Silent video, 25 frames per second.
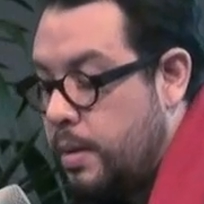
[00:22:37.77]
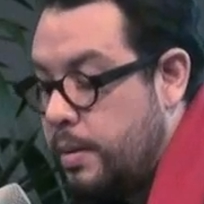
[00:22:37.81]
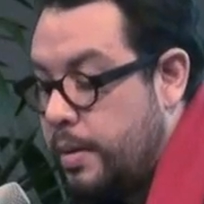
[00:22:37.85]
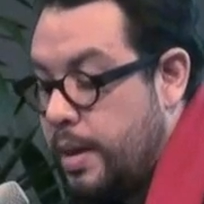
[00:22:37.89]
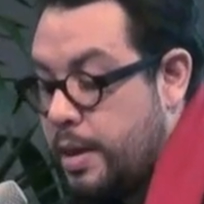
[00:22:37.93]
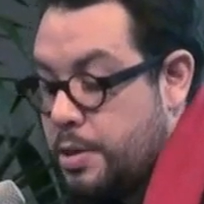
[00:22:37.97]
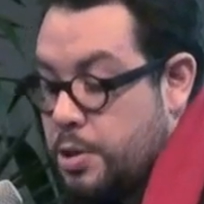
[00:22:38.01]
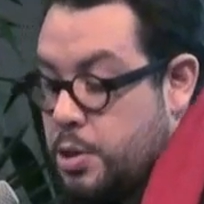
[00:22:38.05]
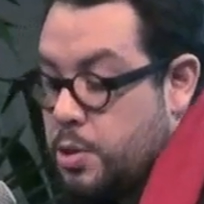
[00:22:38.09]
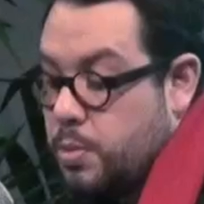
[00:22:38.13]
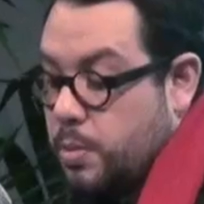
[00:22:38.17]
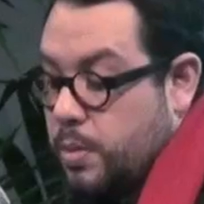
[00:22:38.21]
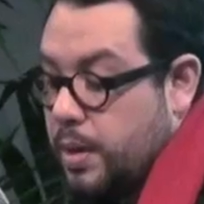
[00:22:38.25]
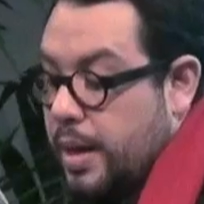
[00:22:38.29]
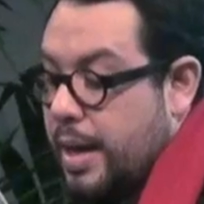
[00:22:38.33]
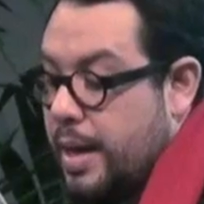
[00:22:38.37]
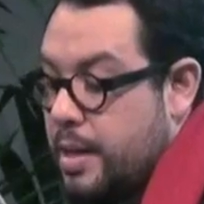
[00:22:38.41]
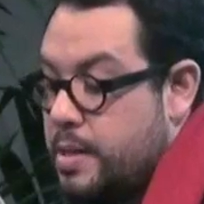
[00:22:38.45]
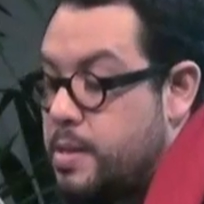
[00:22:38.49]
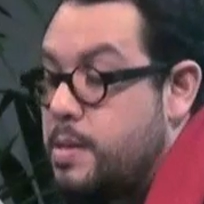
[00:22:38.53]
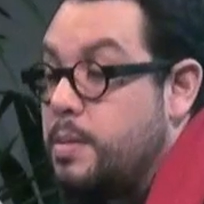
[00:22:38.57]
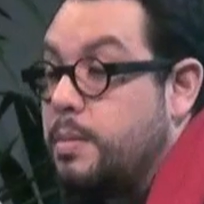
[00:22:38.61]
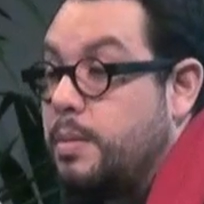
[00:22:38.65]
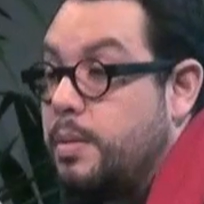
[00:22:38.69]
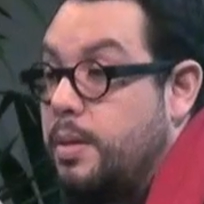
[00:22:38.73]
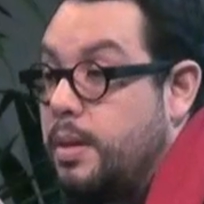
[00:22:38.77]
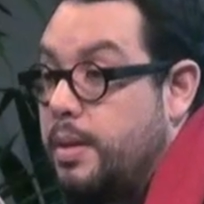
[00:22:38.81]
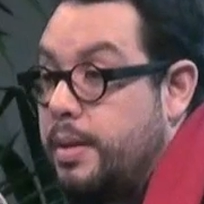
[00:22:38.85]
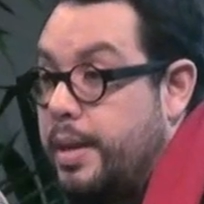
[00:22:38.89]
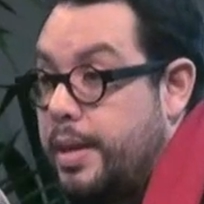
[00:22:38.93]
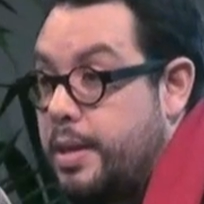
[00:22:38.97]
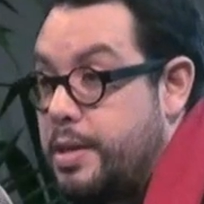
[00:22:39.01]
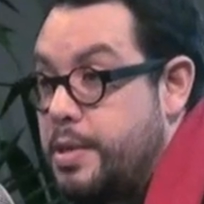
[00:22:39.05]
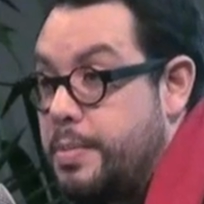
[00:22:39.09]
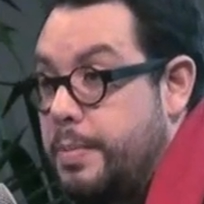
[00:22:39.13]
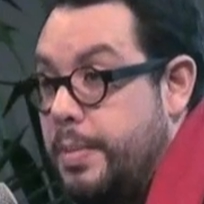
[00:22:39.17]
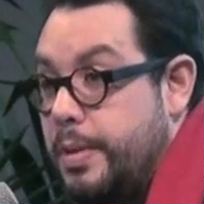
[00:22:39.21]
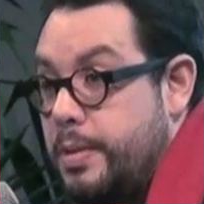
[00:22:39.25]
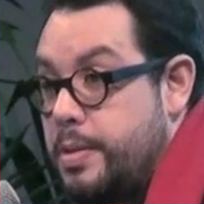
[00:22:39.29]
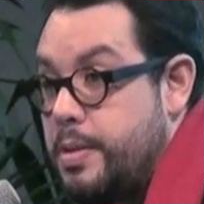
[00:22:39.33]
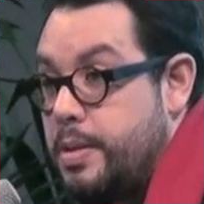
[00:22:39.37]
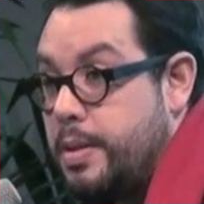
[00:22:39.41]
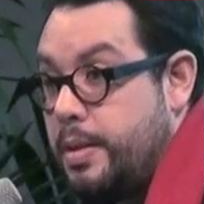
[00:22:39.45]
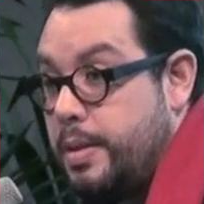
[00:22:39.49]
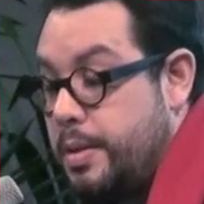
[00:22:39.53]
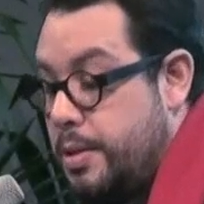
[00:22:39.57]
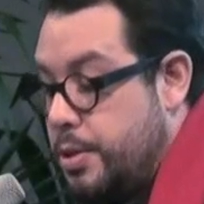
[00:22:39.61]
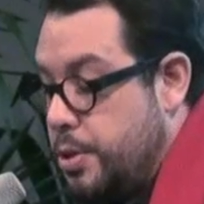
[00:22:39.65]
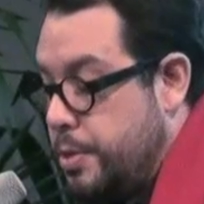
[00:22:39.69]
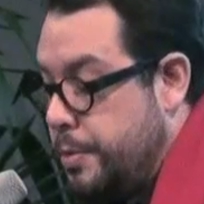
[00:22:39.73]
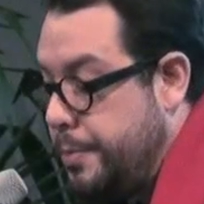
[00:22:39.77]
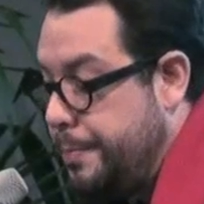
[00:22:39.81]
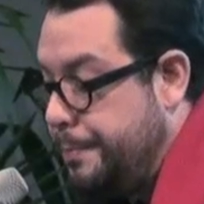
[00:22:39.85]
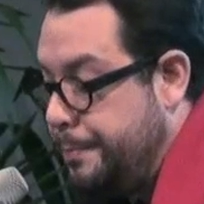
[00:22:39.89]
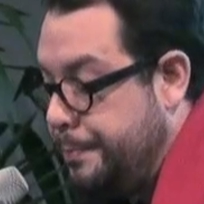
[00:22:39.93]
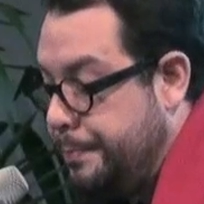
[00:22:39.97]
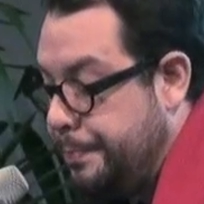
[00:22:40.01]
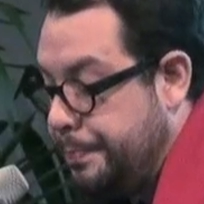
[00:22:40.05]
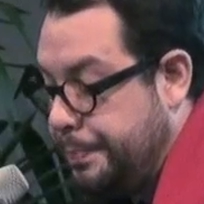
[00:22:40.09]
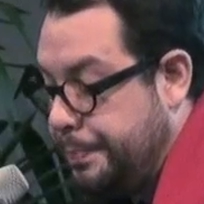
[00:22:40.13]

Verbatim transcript: that should last until next month's edition.